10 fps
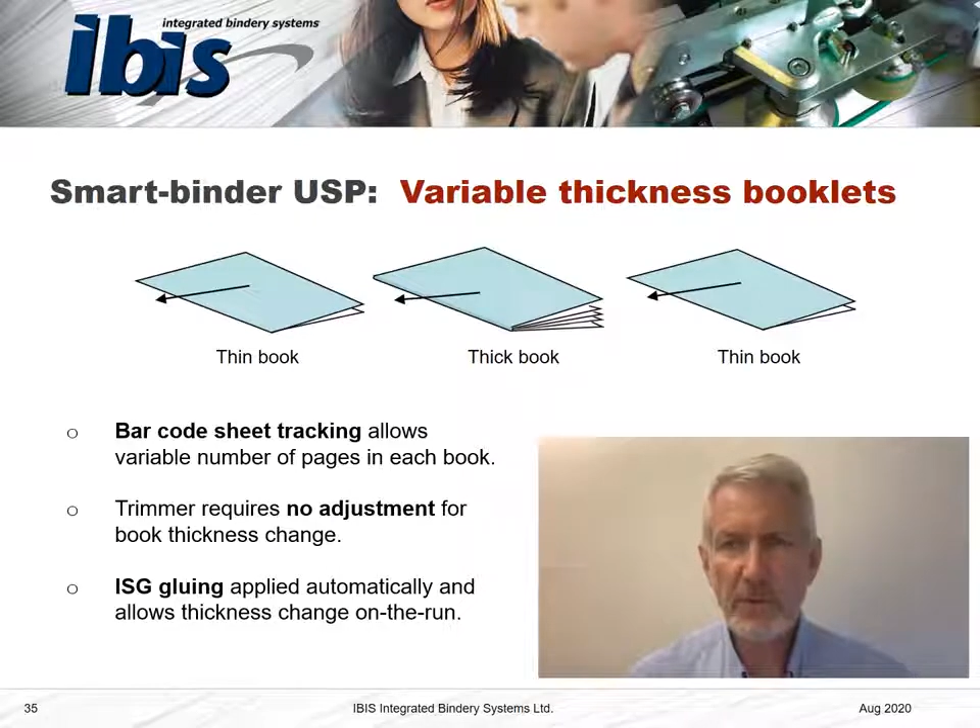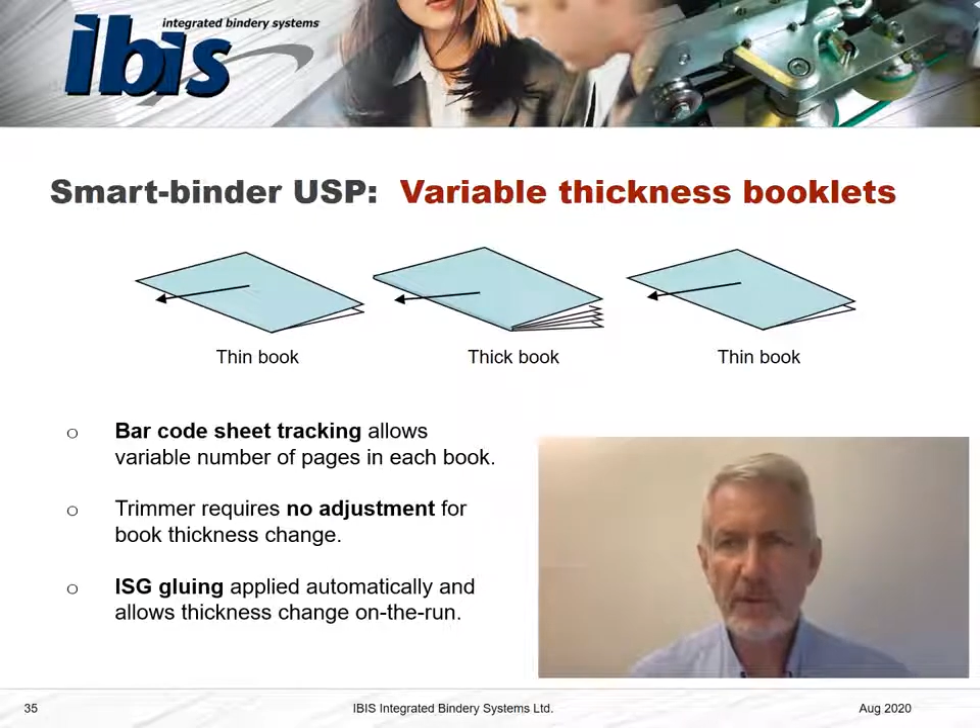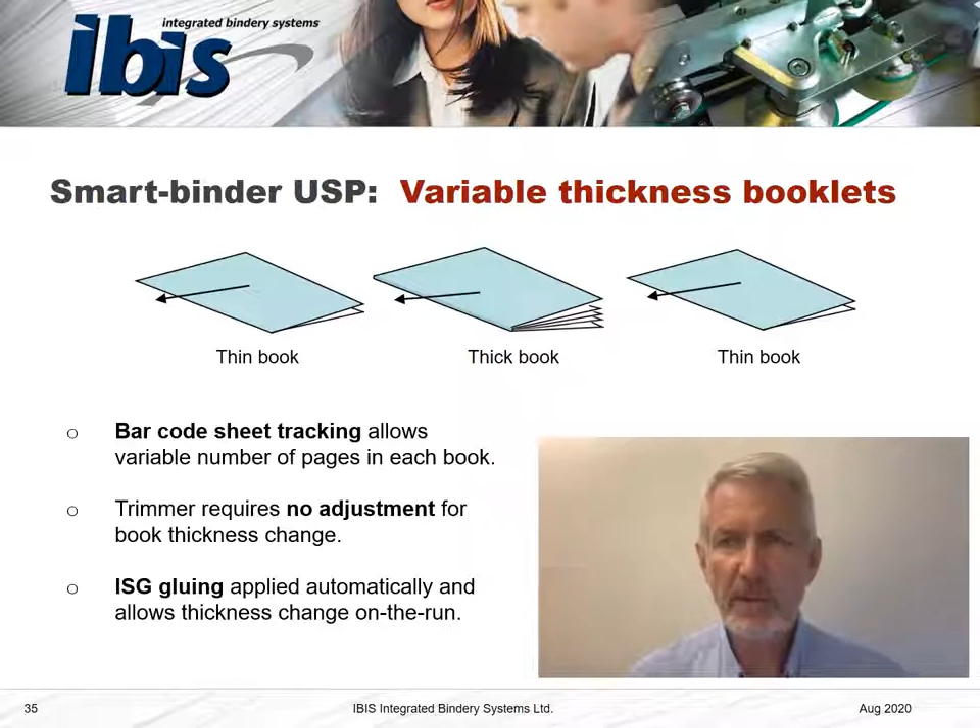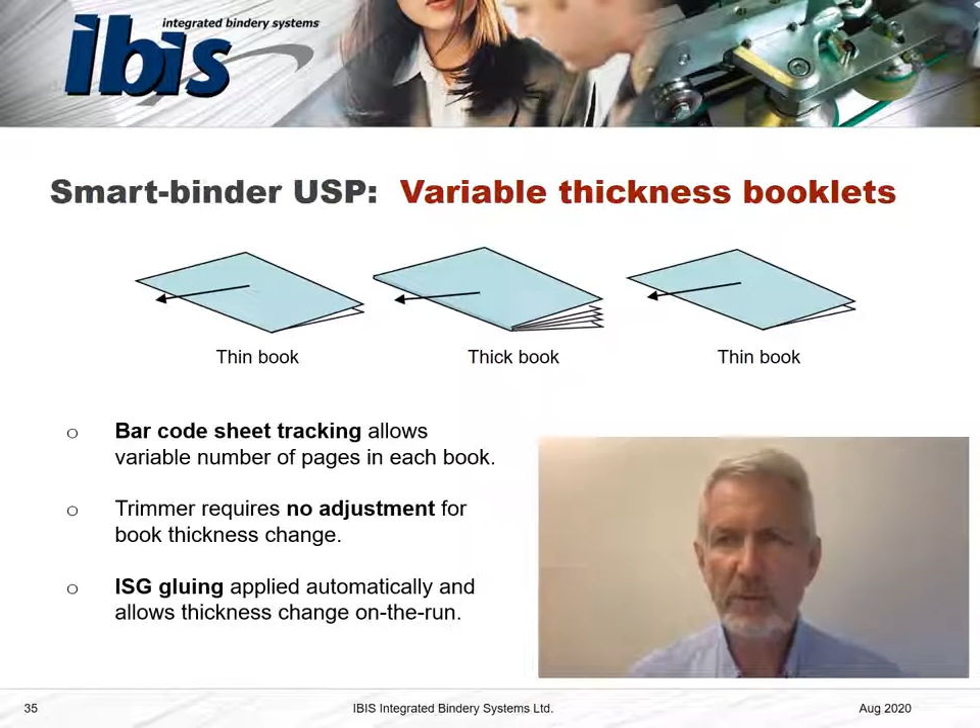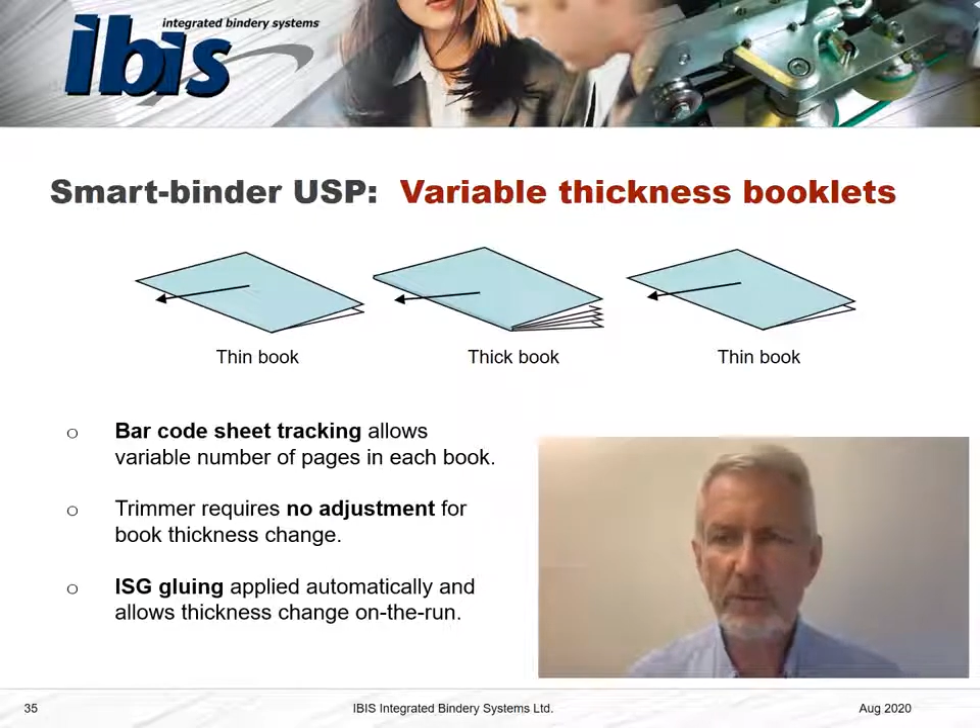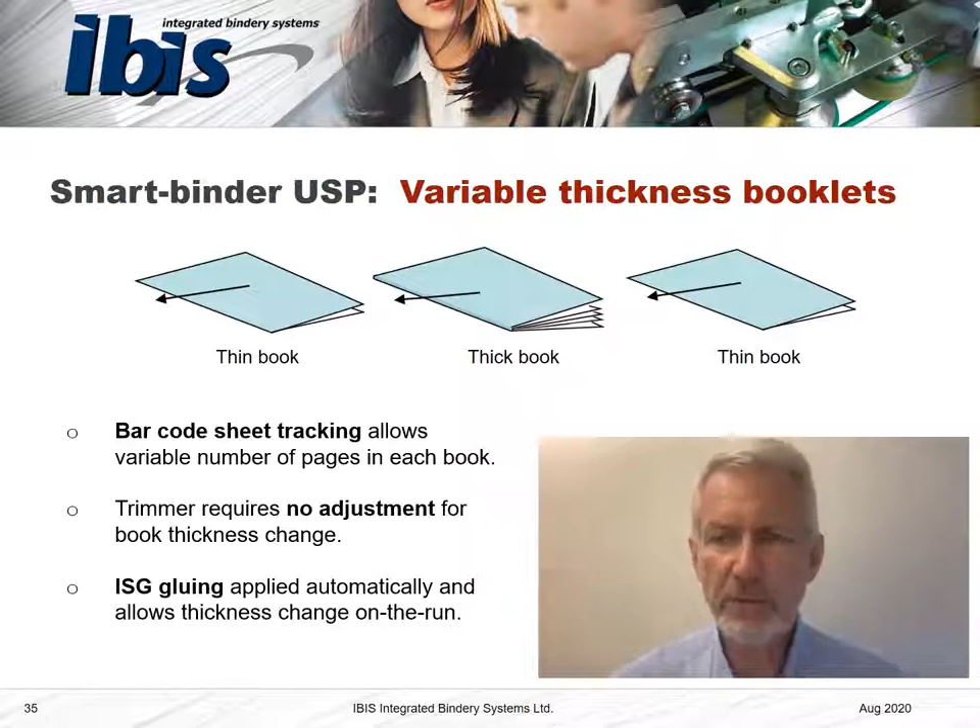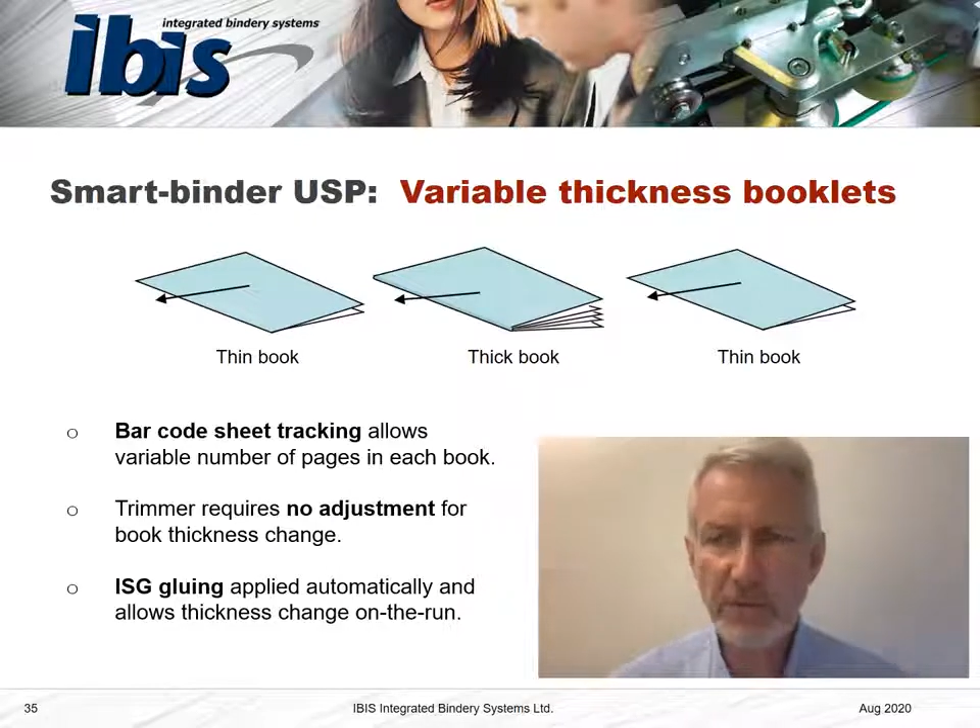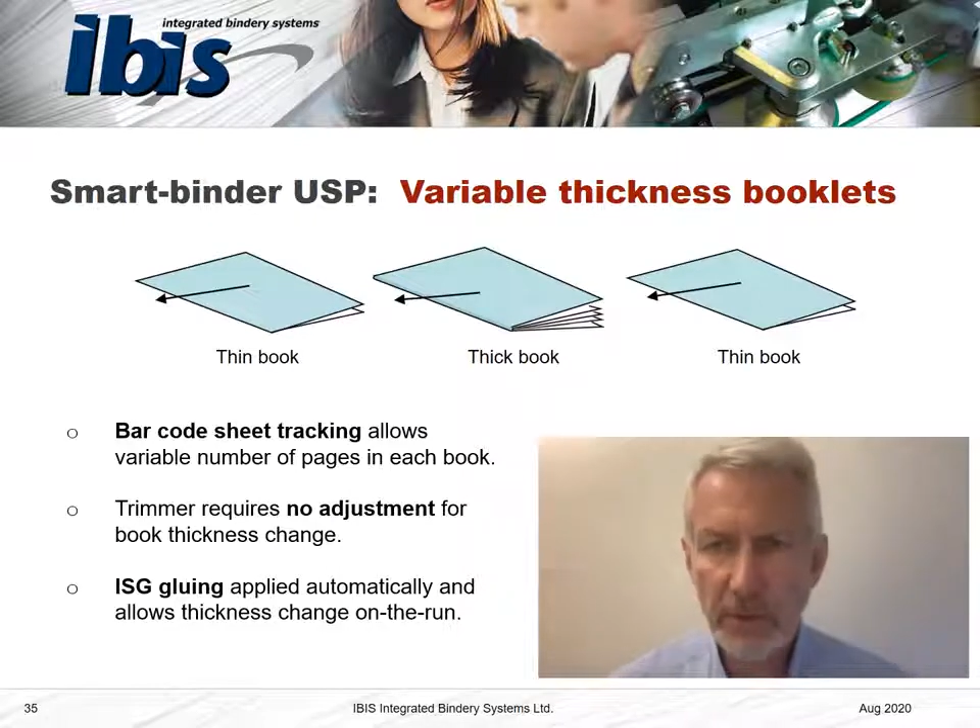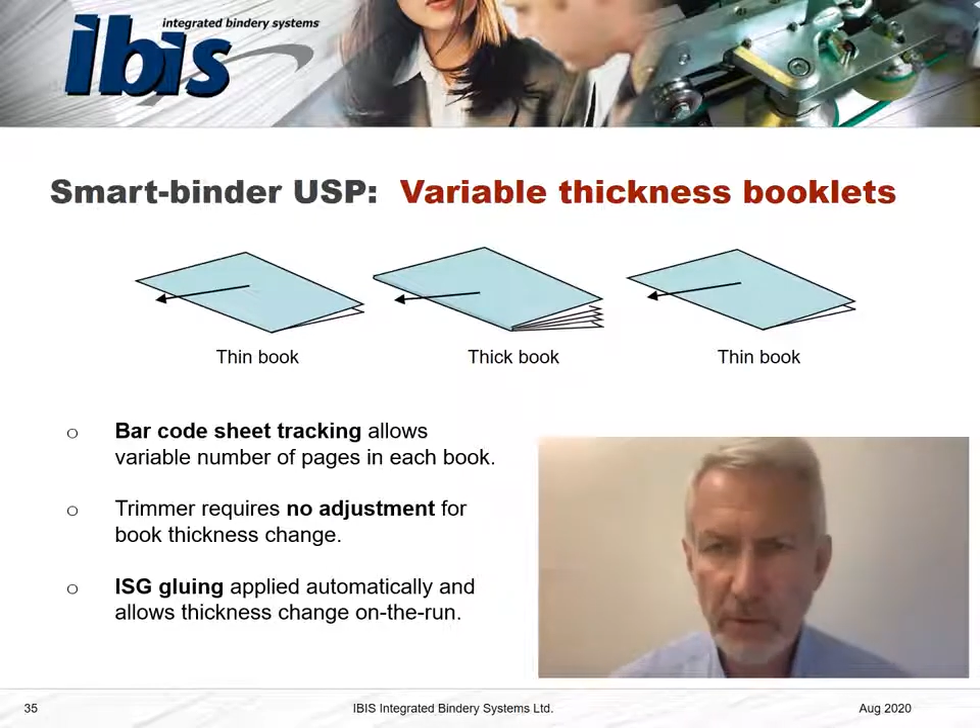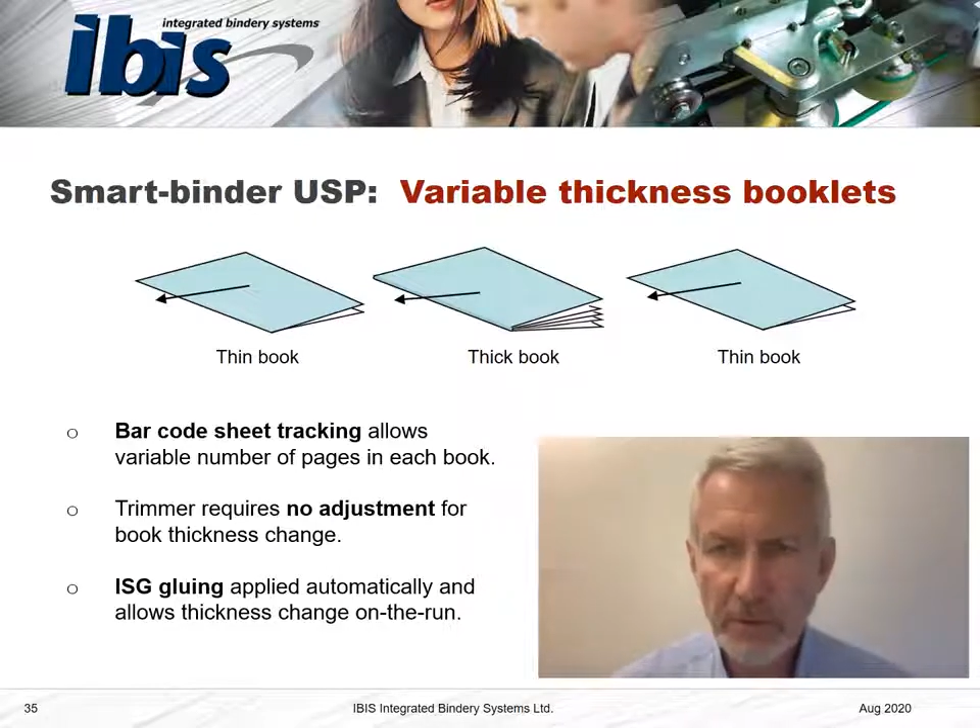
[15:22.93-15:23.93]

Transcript: allows also